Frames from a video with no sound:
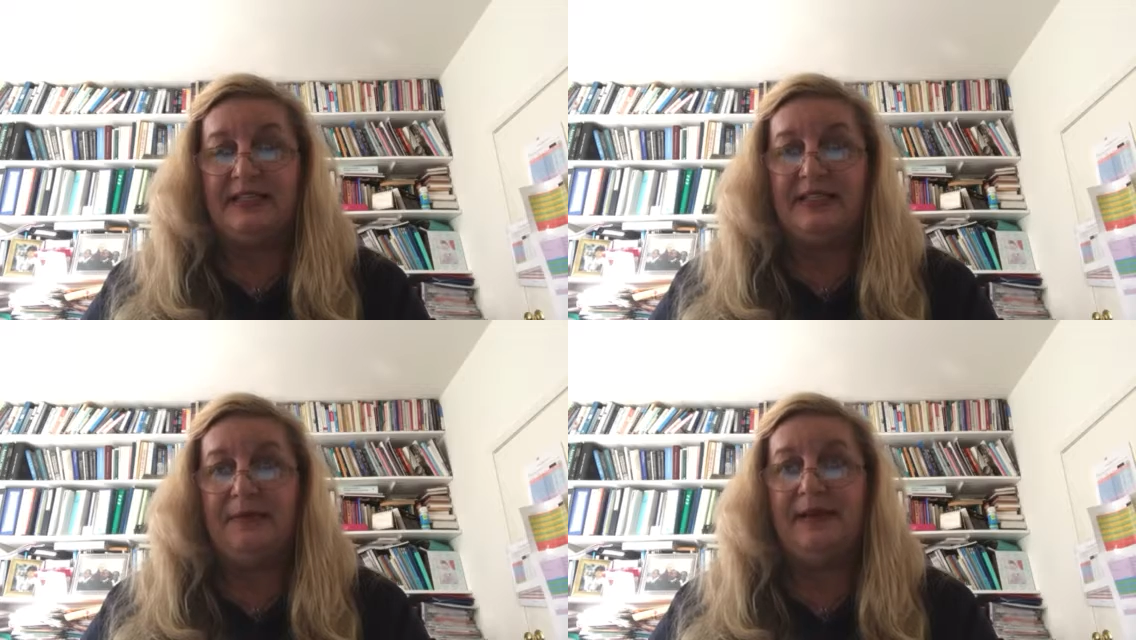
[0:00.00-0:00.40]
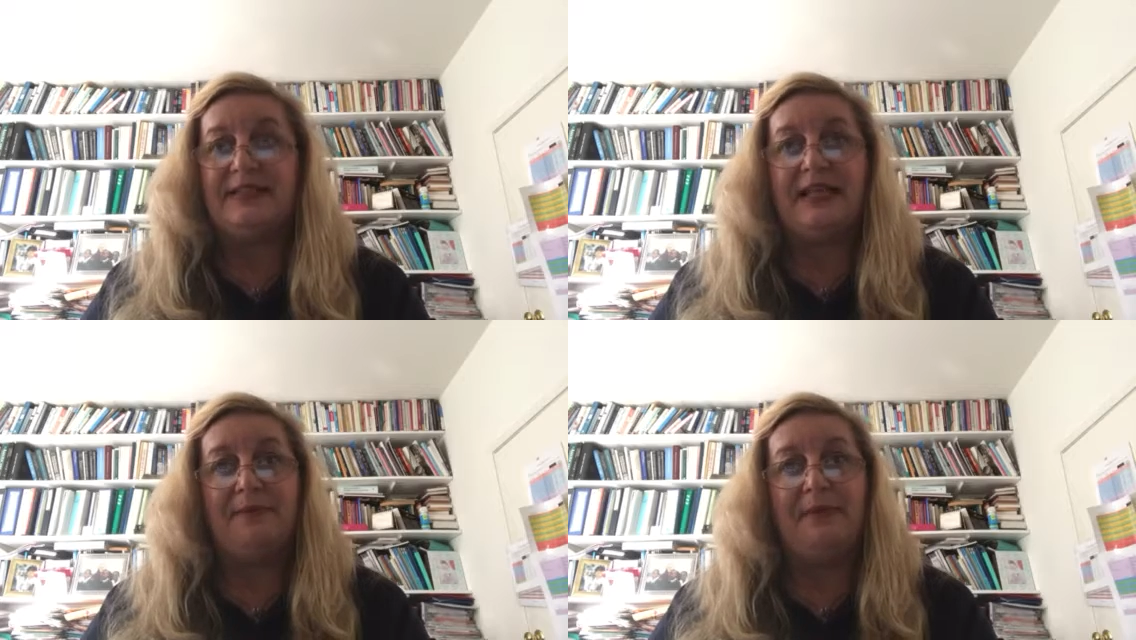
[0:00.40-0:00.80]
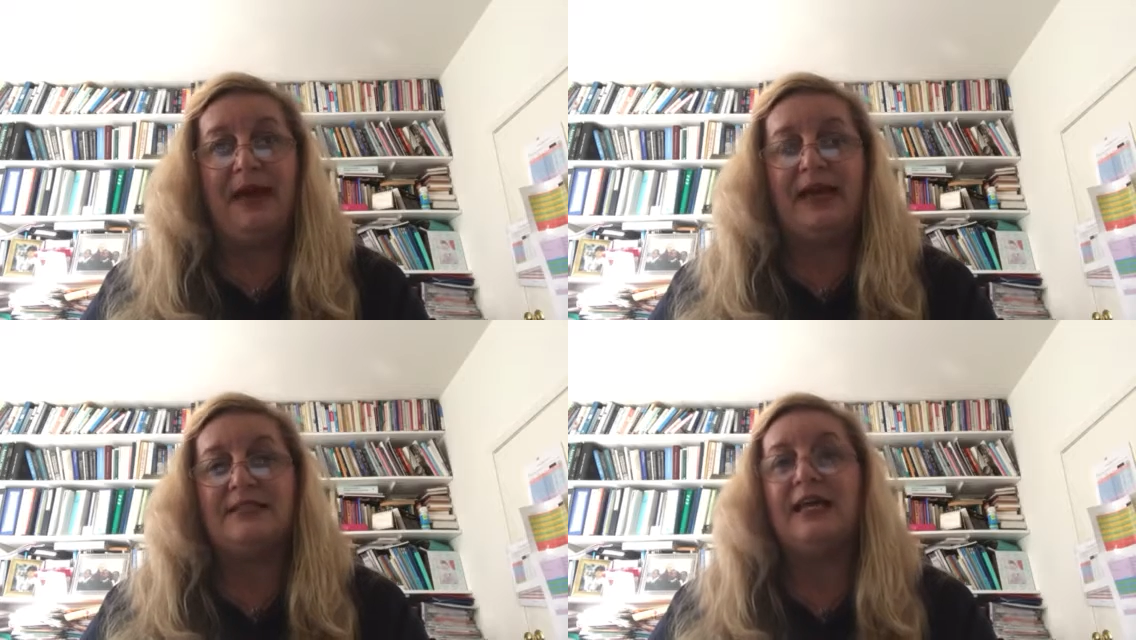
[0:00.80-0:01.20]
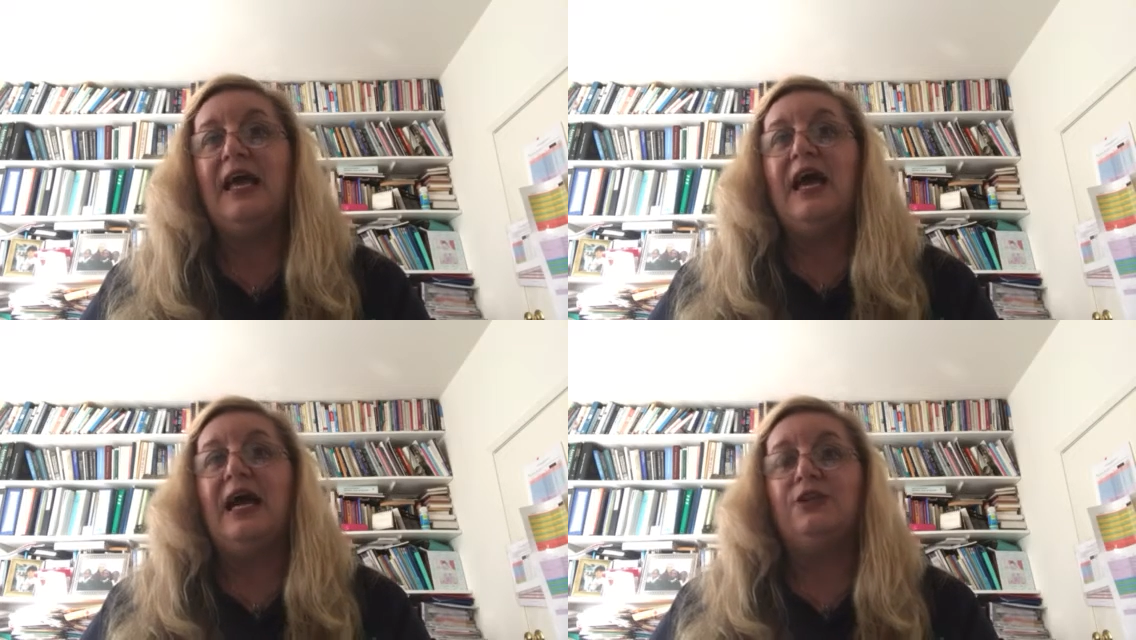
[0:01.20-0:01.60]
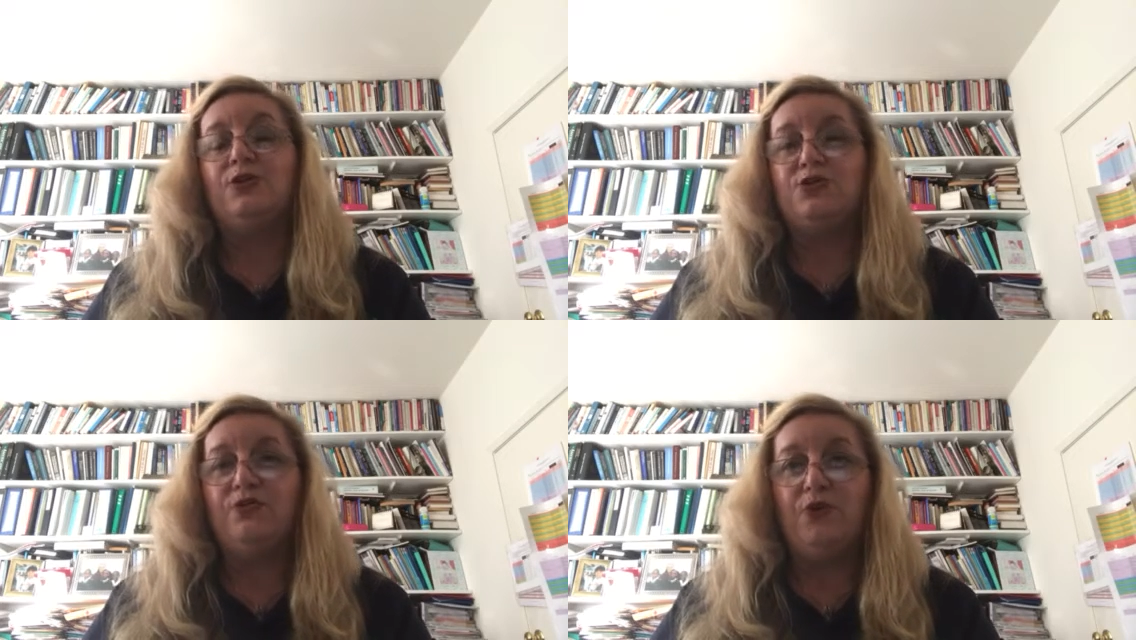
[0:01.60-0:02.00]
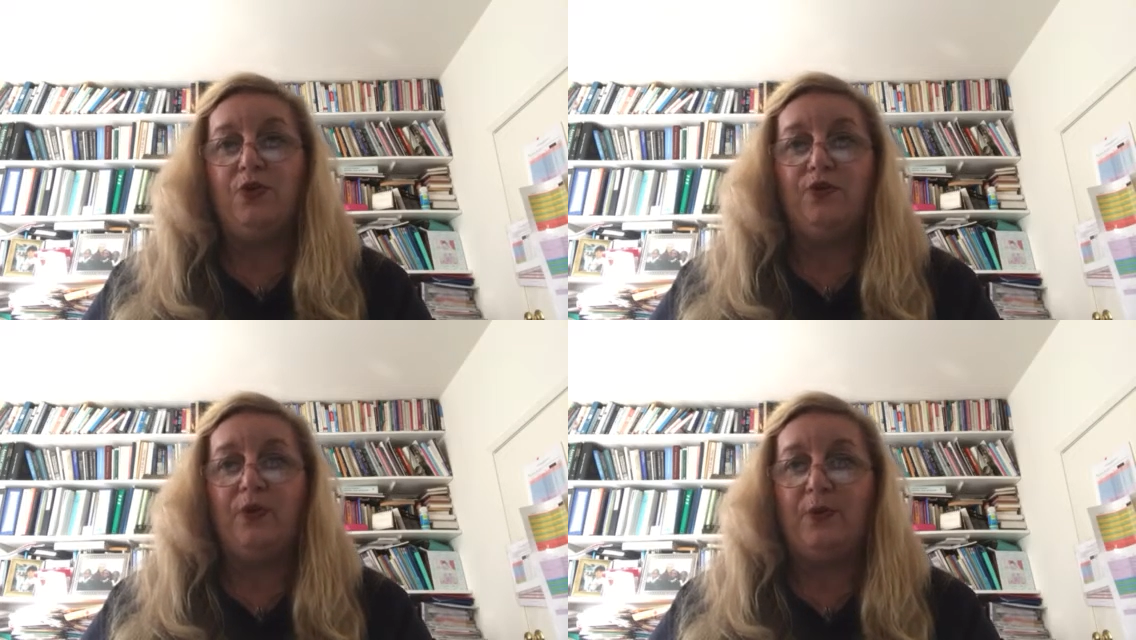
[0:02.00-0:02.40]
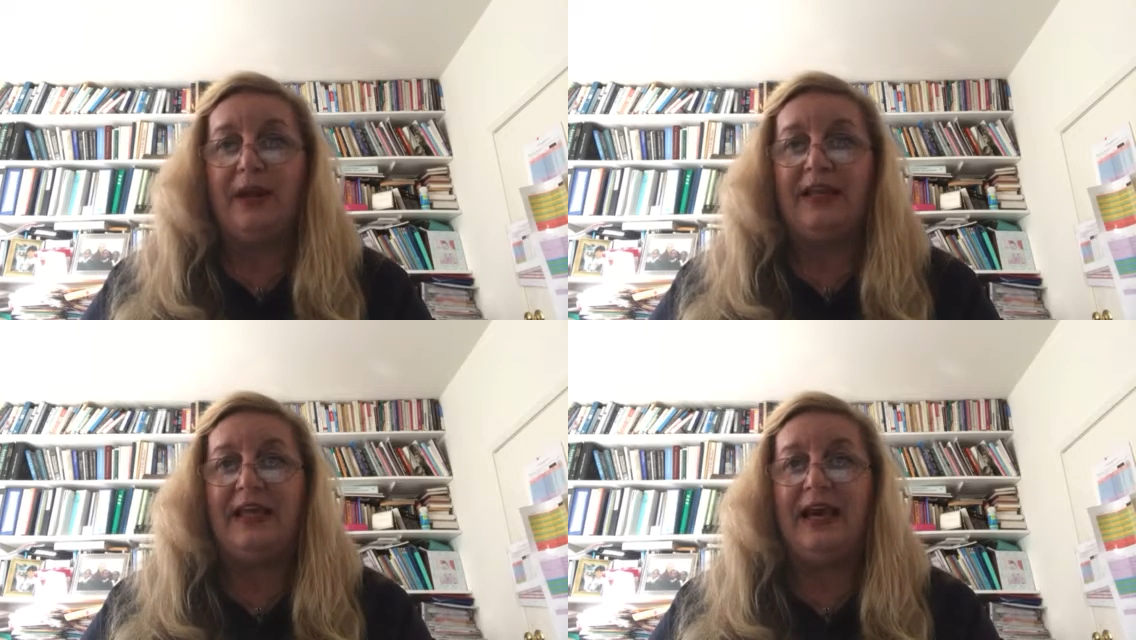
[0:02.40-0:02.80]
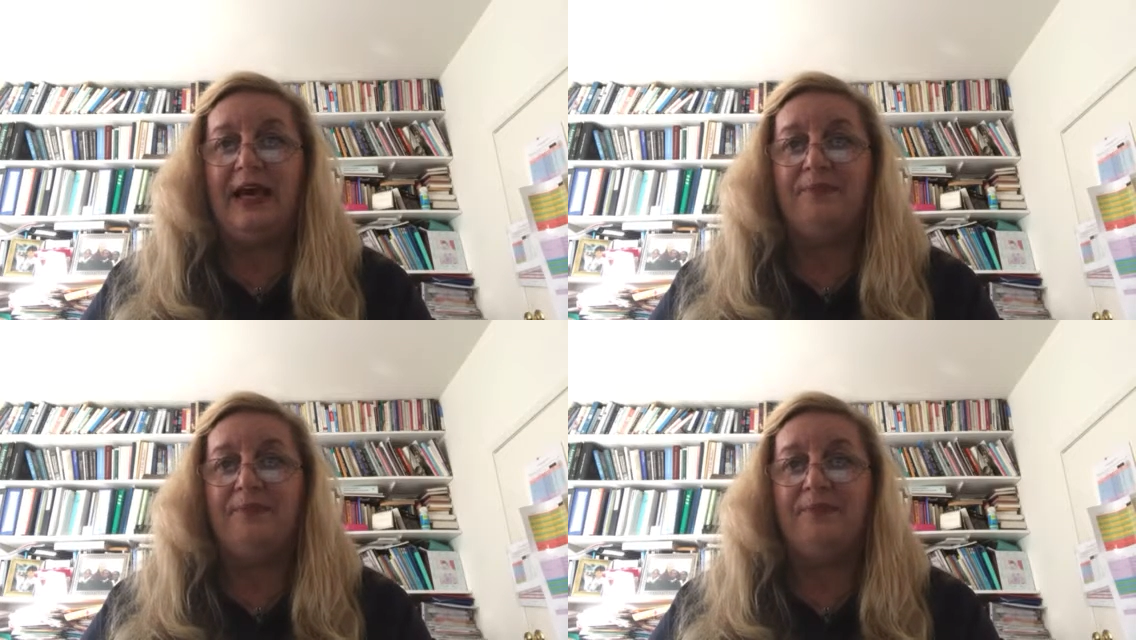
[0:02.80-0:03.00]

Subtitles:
the CBES and passed, and those of you who've already